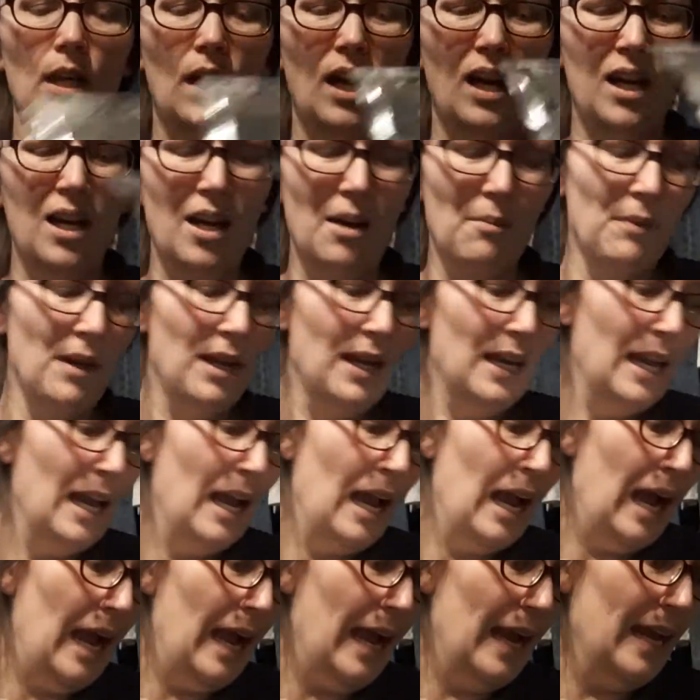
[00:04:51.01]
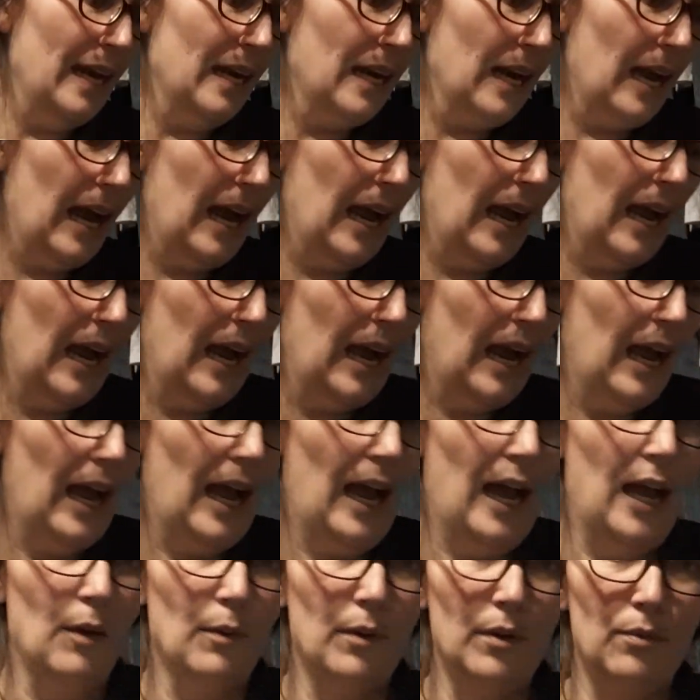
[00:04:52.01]
And
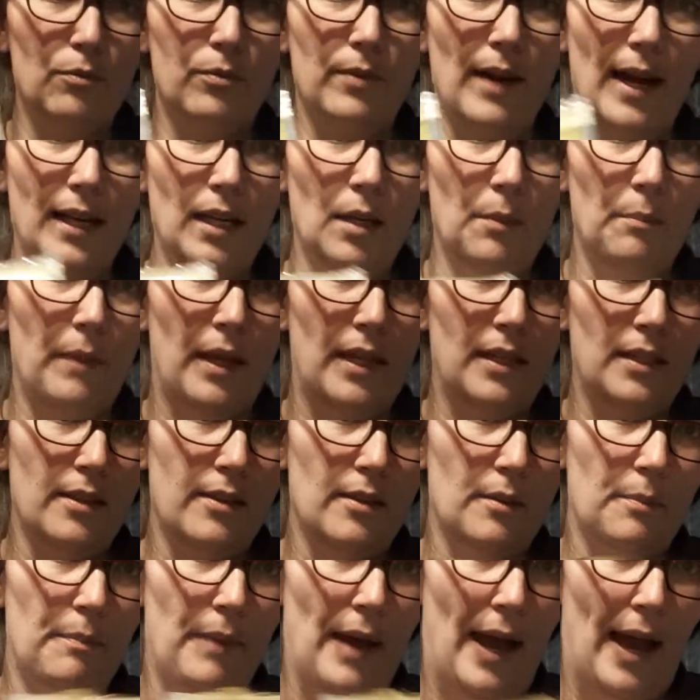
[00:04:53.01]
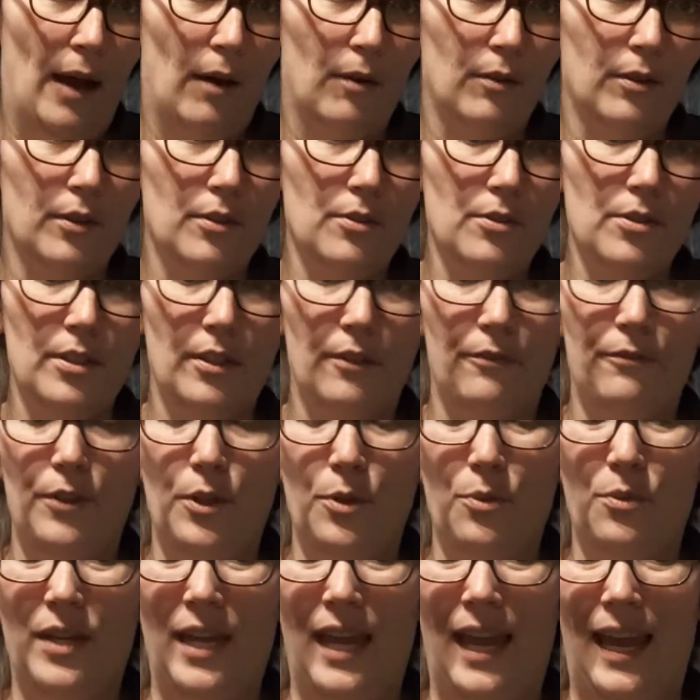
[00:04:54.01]
I would recommend the powders if
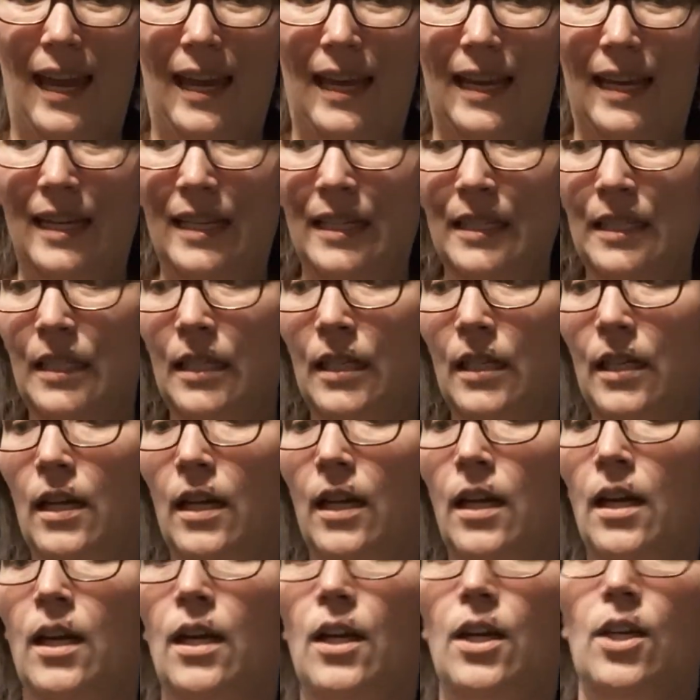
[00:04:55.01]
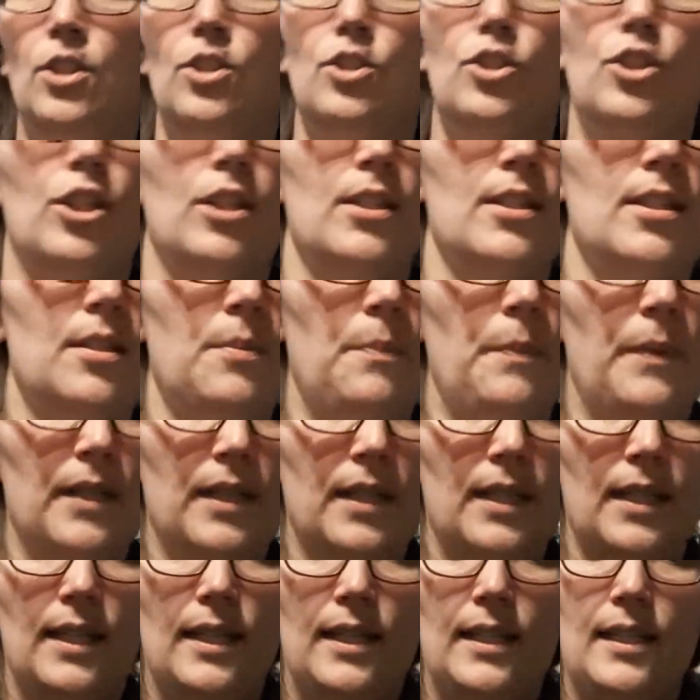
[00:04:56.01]
you can, just
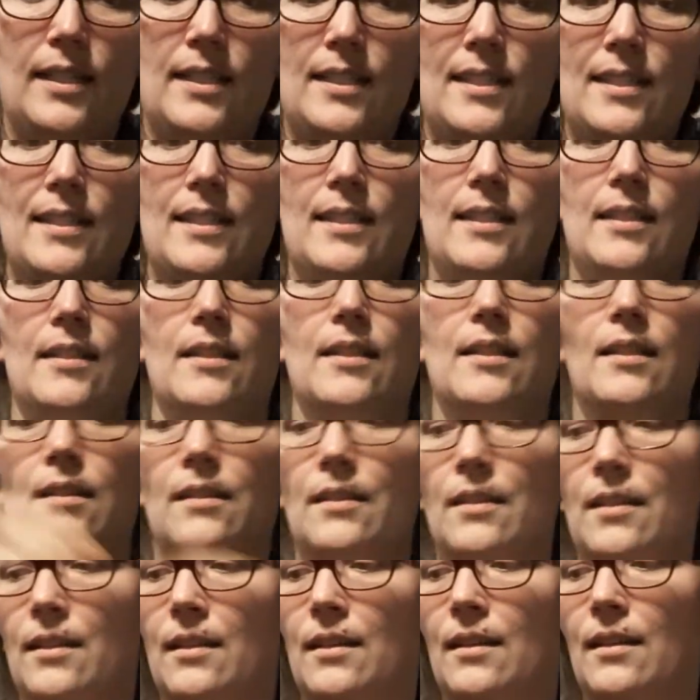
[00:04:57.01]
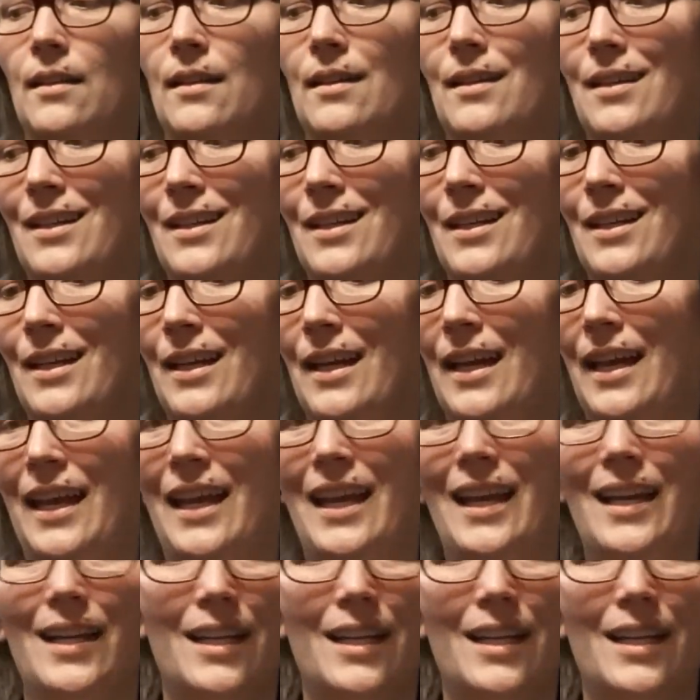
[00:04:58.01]
because it